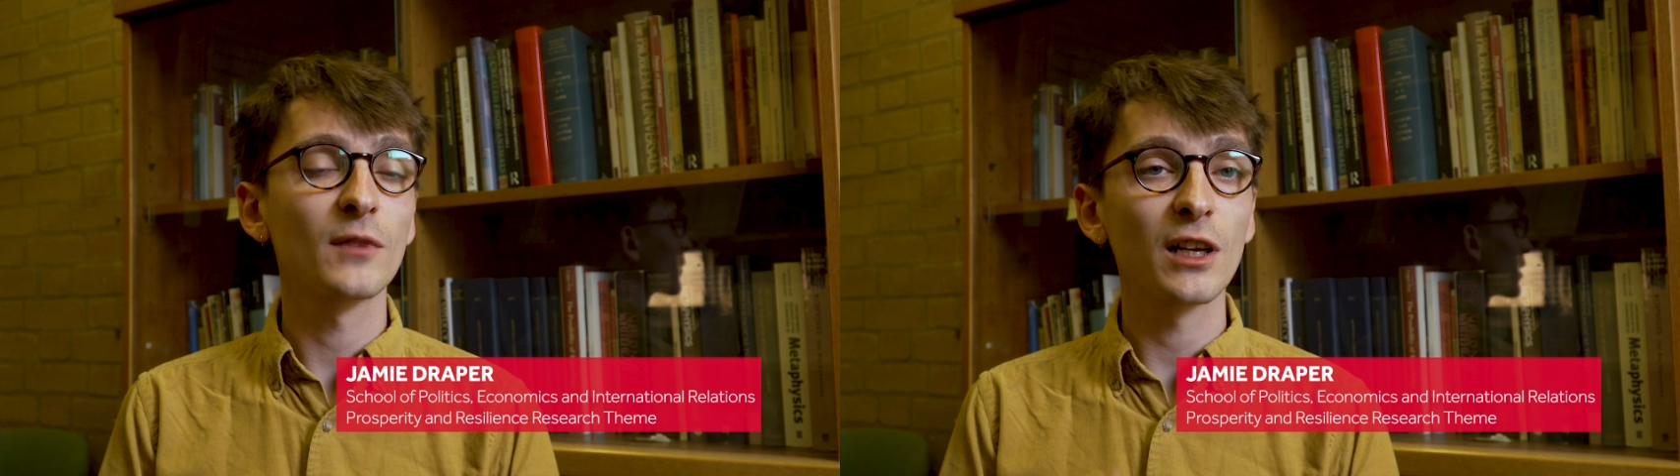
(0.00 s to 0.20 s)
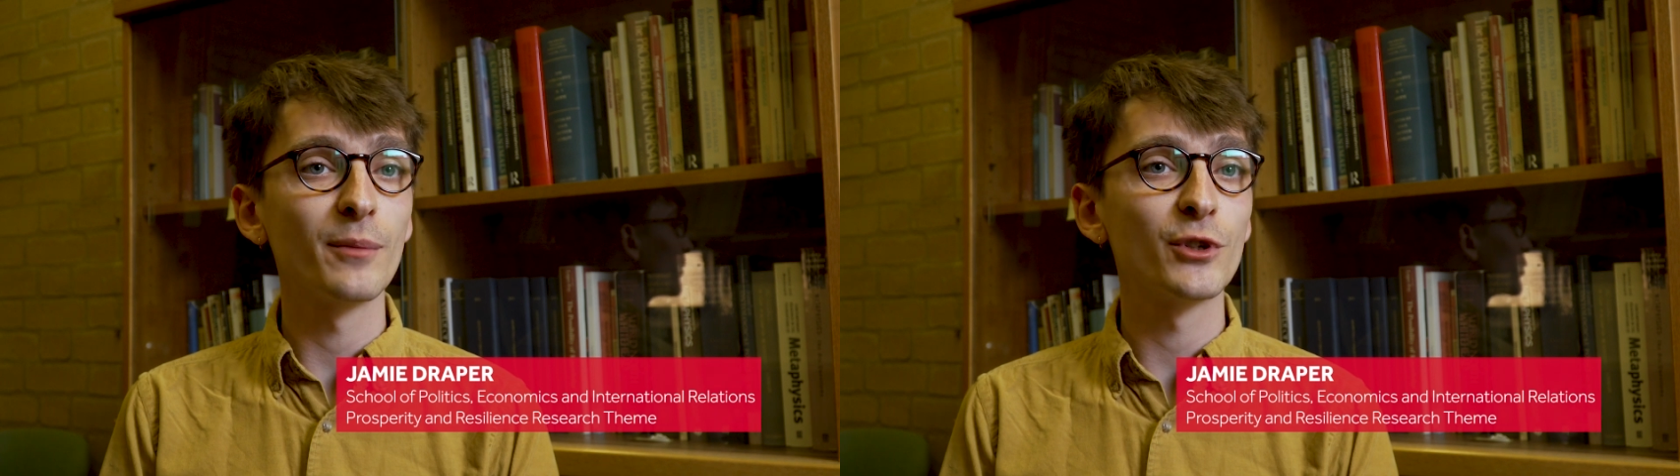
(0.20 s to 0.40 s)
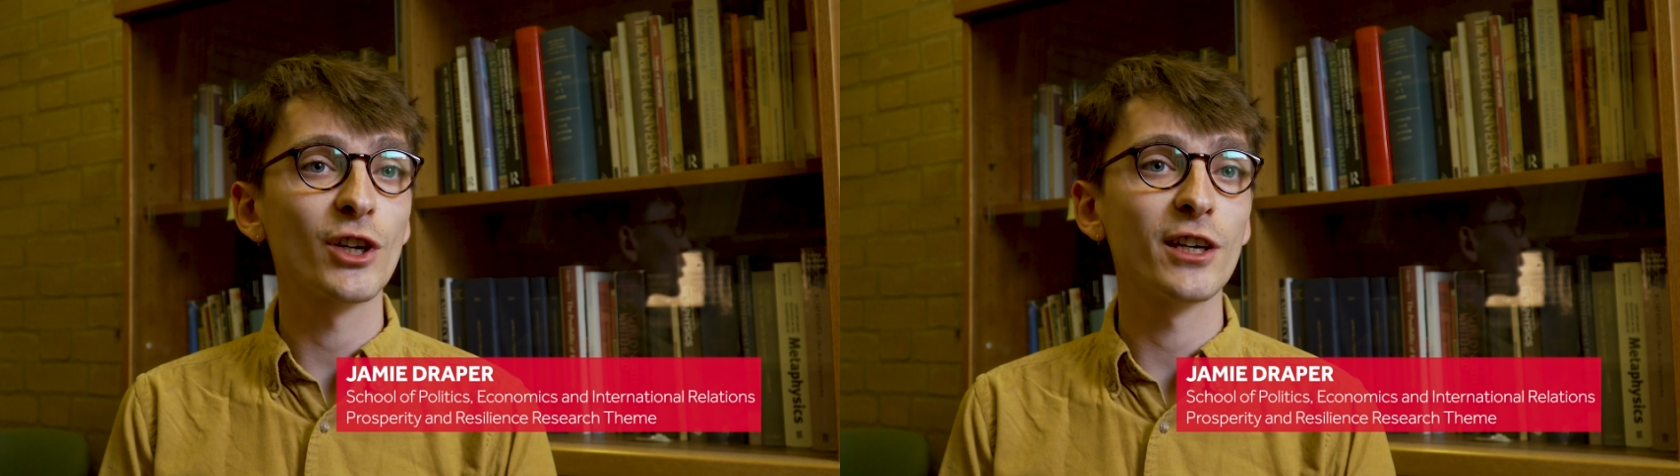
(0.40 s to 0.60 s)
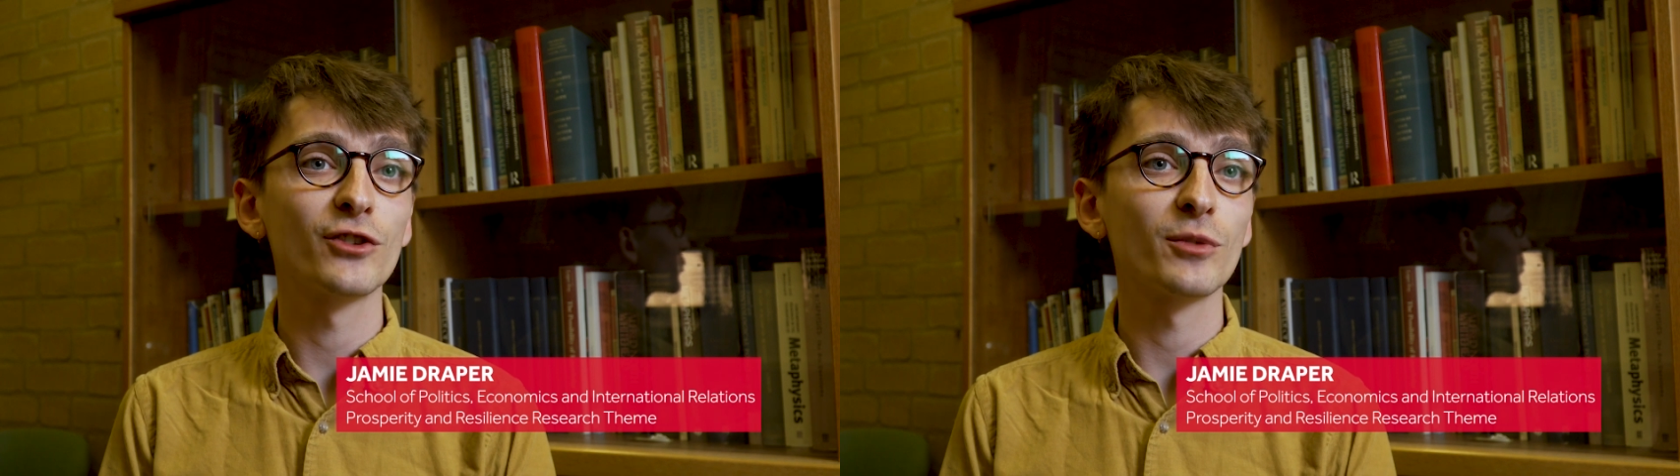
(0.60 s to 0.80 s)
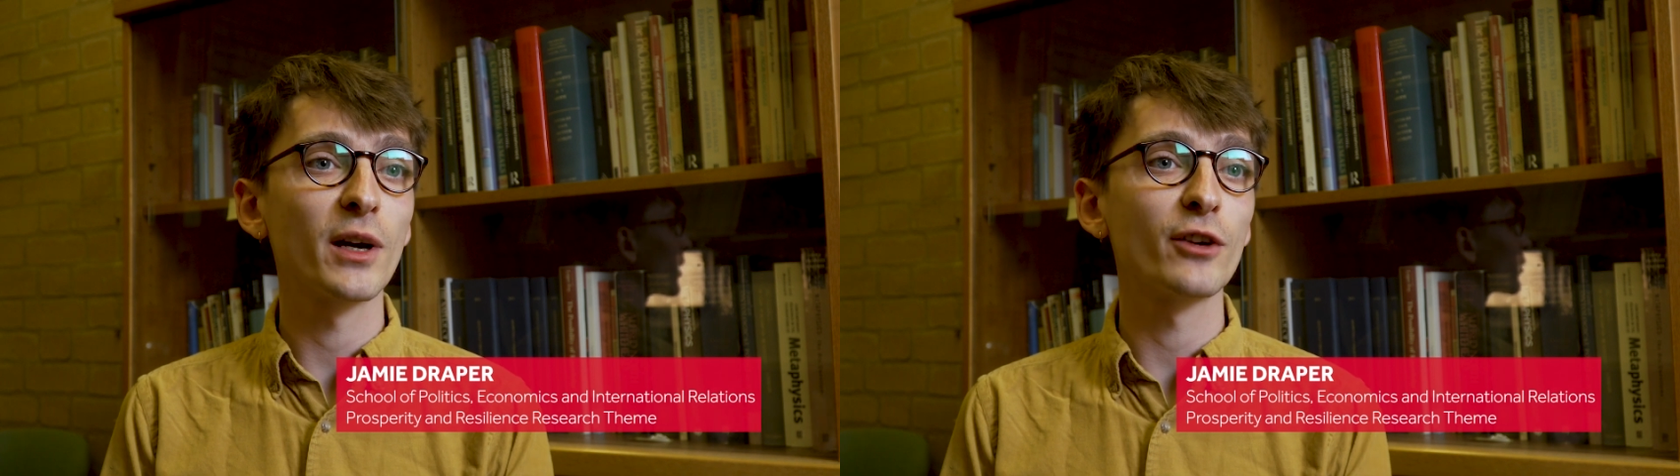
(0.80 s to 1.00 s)
climate
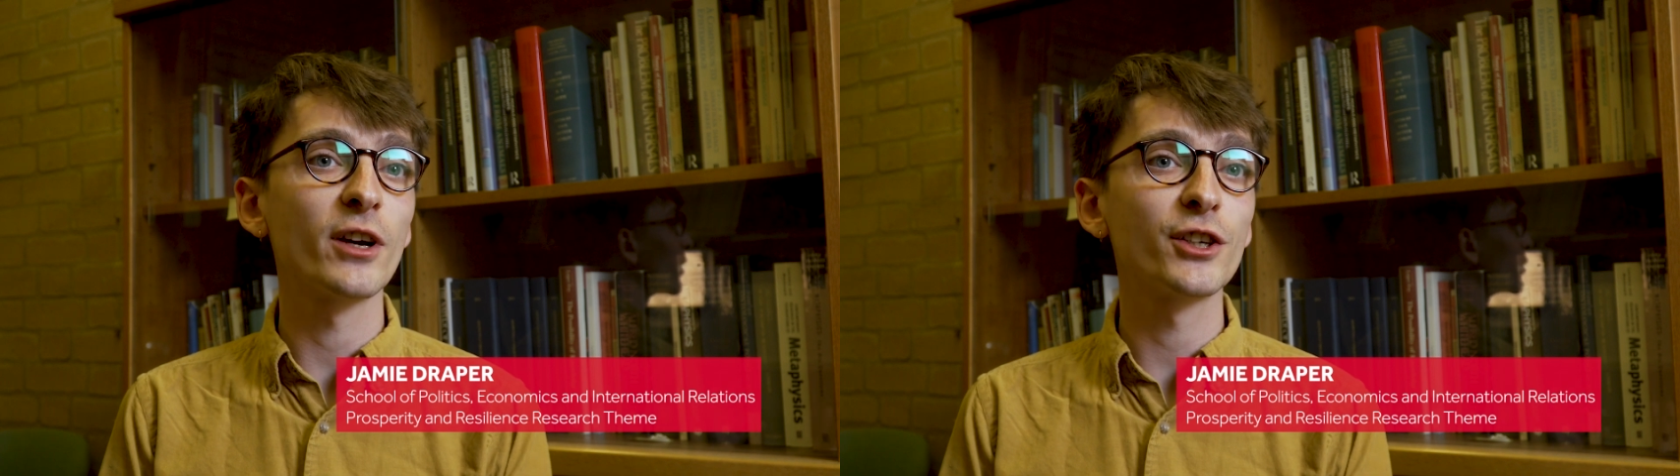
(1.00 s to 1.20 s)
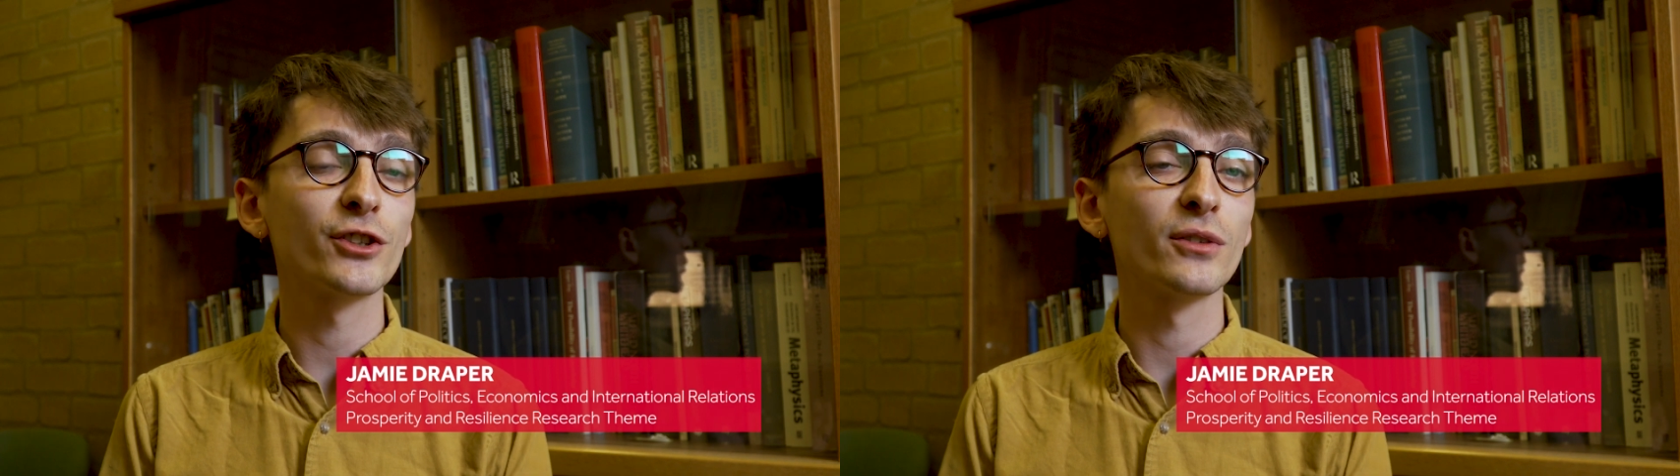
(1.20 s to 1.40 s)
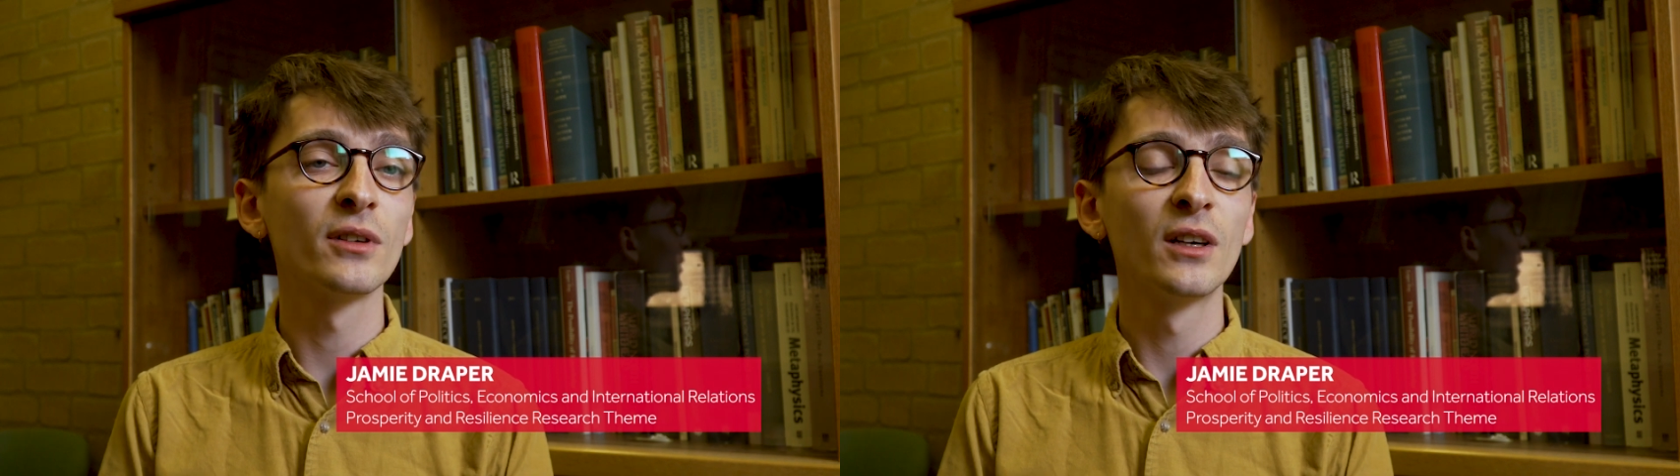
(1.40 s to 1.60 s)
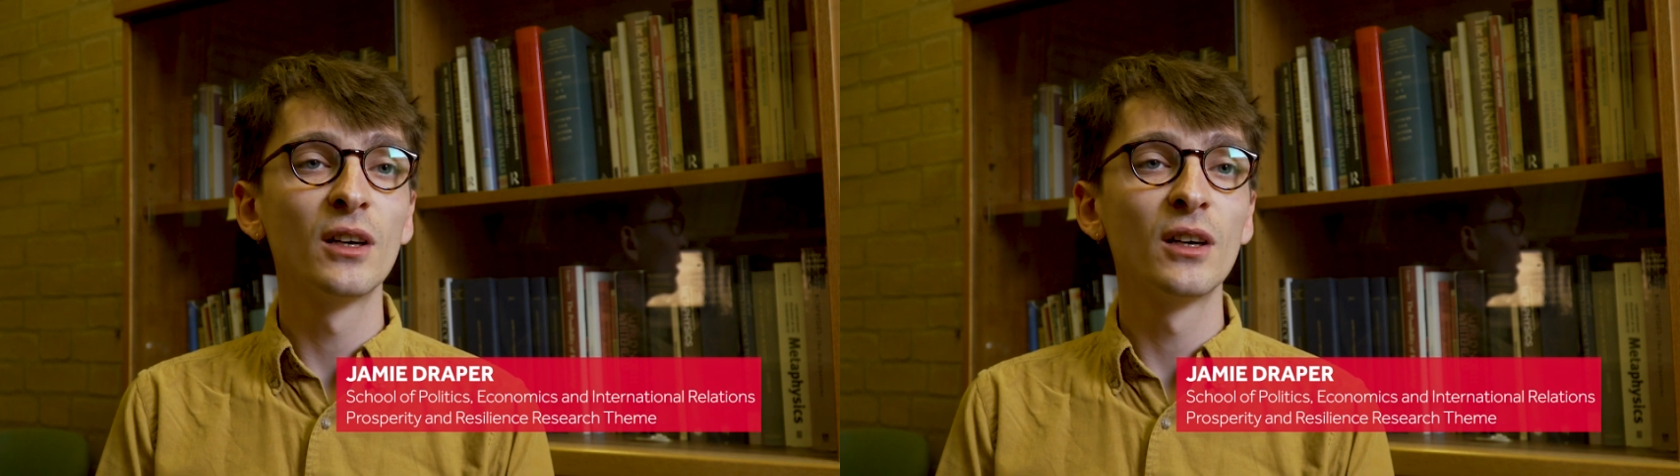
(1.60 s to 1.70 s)
change and migration,